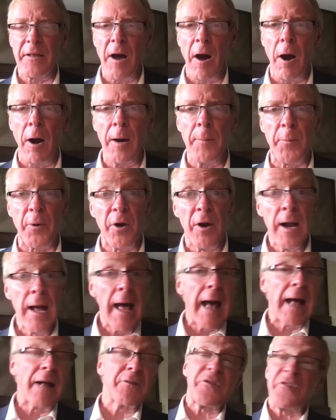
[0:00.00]
of the harbor
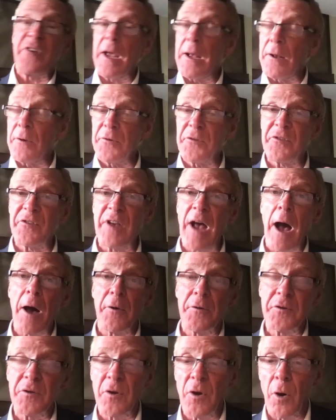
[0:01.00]
and sail
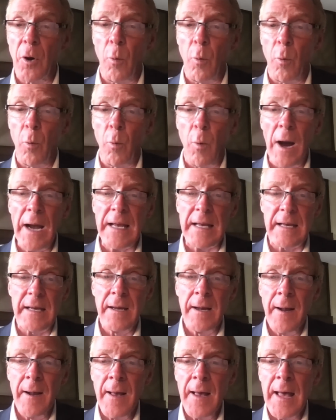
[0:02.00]
south to Hawaii,
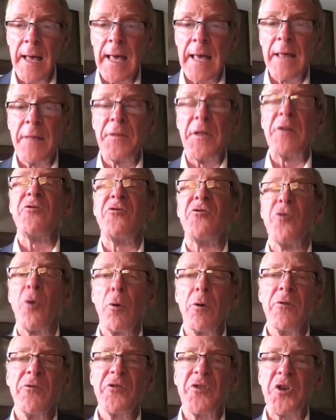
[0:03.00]
that
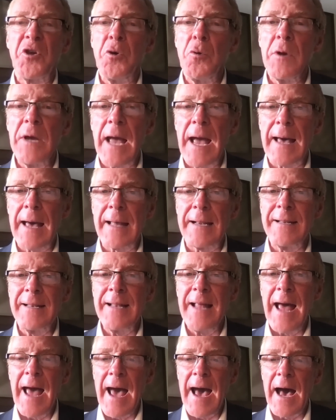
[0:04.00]
George Q.
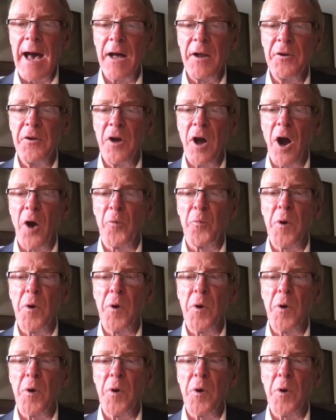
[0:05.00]
Cannon had a